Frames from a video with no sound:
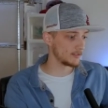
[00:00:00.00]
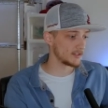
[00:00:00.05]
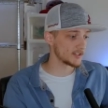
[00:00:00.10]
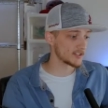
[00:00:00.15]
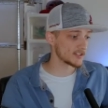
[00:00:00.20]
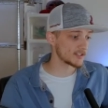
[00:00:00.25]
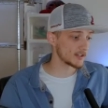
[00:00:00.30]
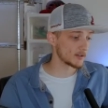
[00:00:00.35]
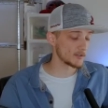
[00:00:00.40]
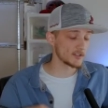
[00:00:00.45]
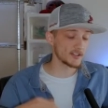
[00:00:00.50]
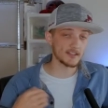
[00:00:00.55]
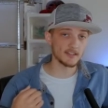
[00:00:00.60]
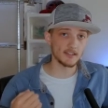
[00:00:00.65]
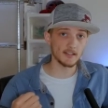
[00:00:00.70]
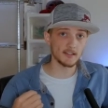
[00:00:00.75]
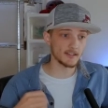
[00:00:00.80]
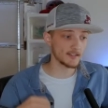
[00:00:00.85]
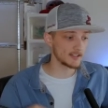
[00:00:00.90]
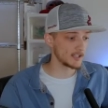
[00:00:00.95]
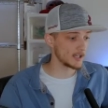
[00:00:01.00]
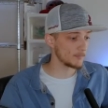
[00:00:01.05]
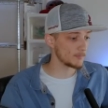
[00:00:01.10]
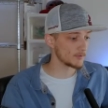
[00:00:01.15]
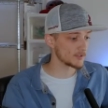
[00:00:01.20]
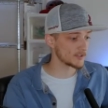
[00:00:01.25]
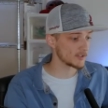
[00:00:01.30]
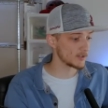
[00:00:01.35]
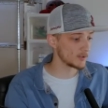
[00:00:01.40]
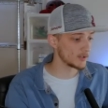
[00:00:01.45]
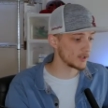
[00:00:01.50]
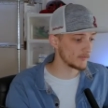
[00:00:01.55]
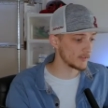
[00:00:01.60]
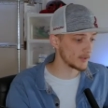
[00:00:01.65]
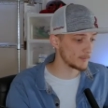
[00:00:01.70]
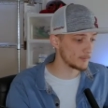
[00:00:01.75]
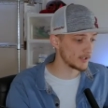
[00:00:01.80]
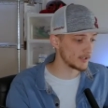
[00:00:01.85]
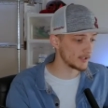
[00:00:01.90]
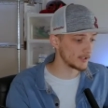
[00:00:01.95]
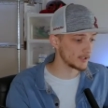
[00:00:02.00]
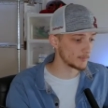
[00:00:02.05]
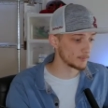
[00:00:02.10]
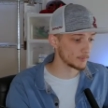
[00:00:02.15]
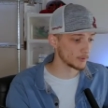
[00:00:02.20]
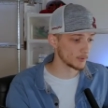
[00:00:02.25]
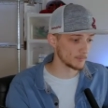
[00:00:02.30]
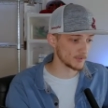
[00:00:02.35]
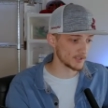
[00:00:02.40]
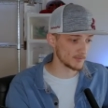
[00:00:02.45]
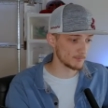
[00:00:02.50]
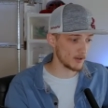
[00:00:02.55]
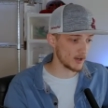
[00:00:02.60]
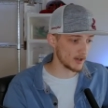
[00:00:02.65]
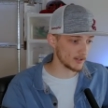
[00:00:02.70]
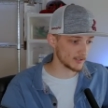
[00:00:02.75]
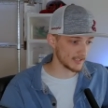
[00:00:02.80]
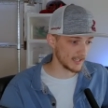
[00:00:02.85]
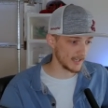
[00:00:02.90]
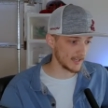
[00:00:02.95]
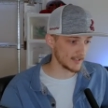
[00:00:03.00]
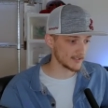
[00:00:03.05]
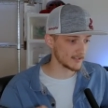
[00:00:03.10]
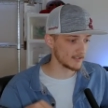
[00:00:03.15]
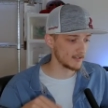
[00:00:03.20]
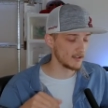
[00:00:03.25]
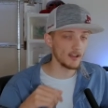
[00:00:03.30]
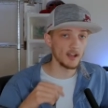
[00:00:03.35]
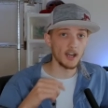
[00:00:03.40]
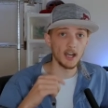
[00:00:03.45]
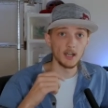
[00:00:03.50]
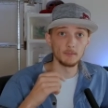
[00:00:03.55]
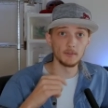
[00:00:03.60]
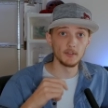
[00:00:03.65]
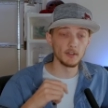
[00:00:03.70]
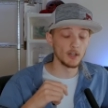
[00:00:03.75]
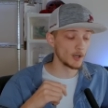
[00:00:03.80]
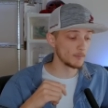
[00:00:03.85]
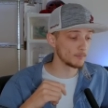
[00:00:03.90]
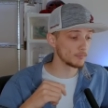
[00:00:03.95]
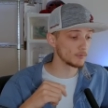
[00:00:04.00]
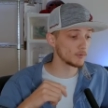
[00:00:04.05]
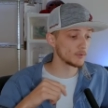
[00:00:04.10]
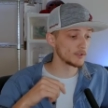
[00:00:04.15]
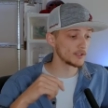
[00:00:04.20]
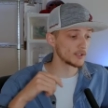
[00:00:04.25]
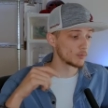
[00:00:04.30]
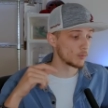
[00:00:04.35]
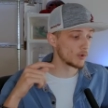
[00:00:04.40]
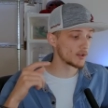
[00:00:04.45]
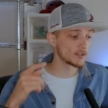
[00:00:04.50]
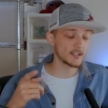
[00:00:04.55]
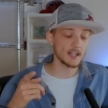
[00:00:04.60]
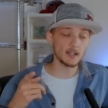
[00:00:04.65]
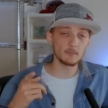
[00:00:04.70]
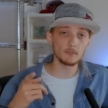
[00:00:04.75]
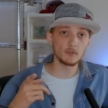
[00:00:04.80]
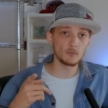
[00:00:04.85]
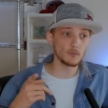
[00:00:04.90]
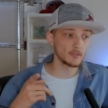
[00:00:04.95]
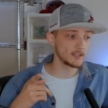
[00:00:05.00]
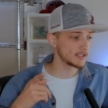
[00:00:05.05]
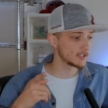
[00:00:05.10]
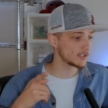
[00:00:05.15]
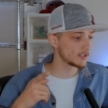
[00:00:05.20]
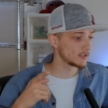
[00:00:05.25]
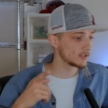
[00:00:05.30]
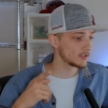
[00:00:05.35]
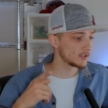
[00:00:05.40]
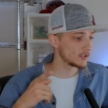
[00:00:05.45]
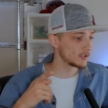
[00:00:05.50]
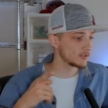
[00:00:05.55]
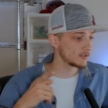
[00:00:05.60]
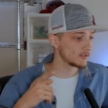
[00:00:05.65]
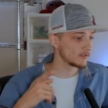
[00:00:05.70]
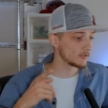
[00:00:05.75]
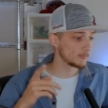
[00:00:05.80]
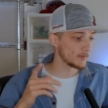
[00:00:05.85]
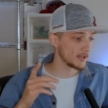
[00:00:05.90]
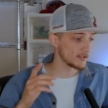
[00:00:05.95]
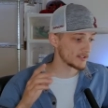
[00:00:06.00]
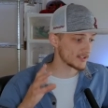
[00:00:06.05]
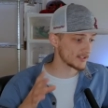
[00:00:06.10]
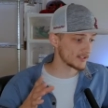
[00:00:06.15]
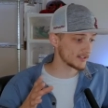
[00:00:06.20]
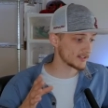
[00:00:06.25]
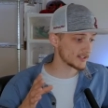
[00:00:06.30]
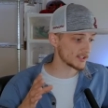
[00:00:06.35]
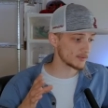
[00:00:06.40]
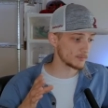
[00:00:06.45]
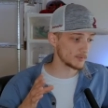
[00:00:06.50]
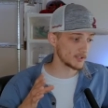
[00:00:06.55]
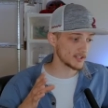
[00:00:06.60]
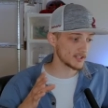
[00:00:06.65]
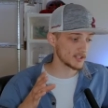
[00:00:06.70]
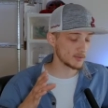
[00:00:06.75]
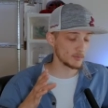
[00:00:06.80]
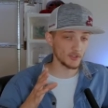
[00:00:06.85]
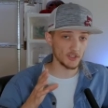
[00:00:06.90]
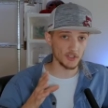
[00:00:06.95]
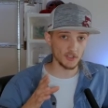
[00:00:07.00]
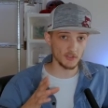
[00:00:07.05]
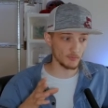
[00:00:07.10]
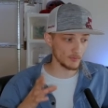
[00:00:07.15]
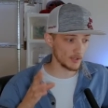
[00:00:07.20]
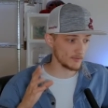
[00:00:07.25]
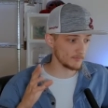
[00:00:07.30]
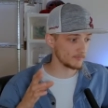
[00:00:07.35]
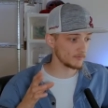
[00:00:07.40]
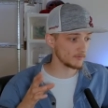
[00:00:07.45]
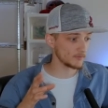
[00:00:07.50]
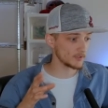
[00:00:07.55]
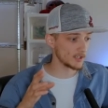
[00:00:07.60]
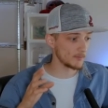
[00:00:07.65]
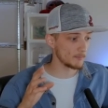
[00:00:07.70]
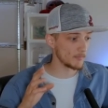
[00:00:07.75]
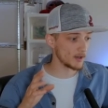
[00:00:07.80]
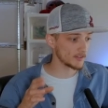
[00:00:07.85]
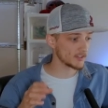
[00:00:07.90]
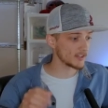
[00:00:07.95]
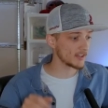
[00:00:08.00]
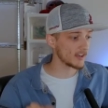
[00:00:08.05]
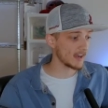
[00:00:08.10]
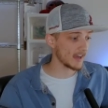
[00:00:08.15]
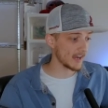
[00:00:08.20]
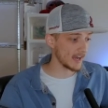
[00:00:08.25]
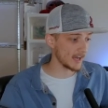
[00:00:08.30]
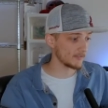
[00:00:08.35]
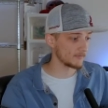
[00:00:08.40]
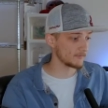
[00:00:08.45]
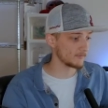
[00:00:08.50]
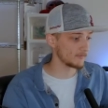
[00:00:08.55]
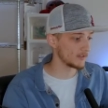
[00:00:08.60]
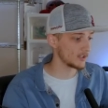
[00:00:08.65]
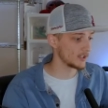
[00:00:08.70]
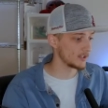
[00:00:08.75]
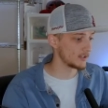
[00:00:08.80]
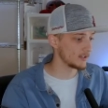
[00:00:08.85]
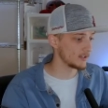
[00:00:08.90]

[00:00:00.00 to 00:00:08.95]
This is our 6th episode of the Pity to Purpose podcast. I've been uploading one time a week for about 6 weeks, which is roughly a month and a half.